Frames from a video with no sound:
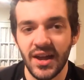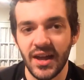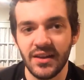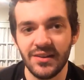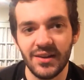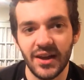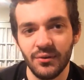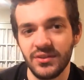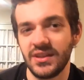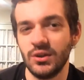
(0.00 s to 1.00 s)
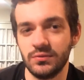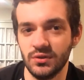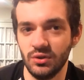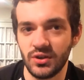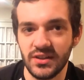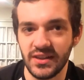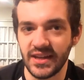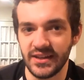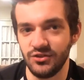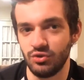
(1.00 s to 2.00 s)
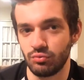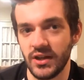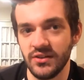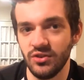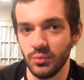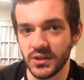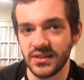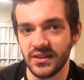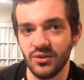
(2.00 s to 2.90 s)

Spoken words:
and I don't think they overlook it, they kind of dread doing it,